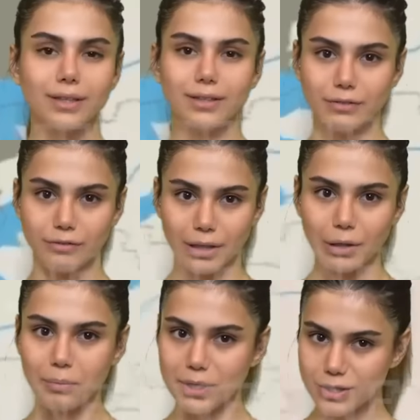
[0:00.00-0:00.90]
at the
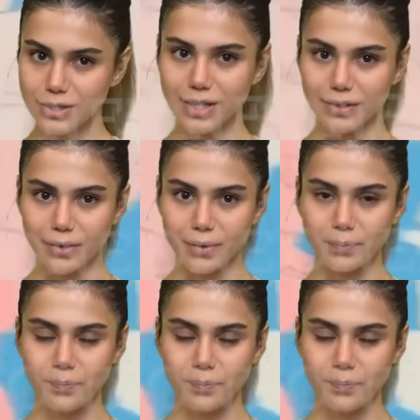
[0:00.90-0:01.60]
developments together.